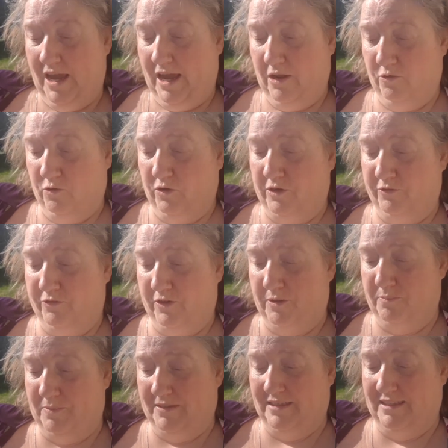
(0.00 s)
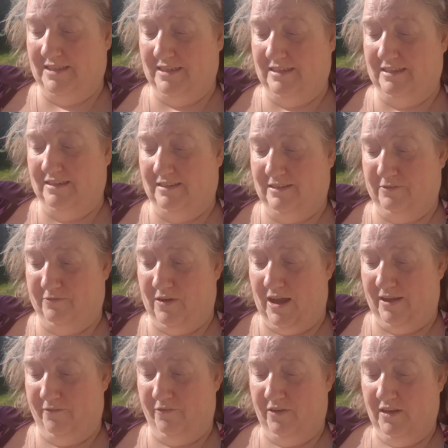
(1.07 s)
in order for the businesses to
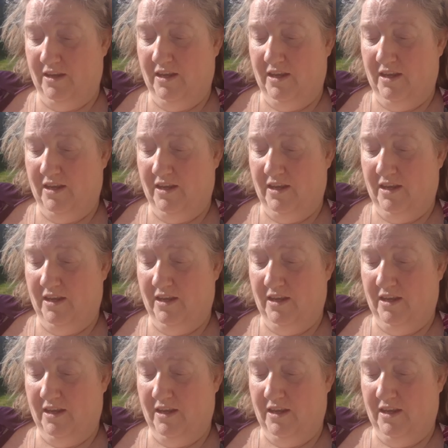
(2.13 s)
survive.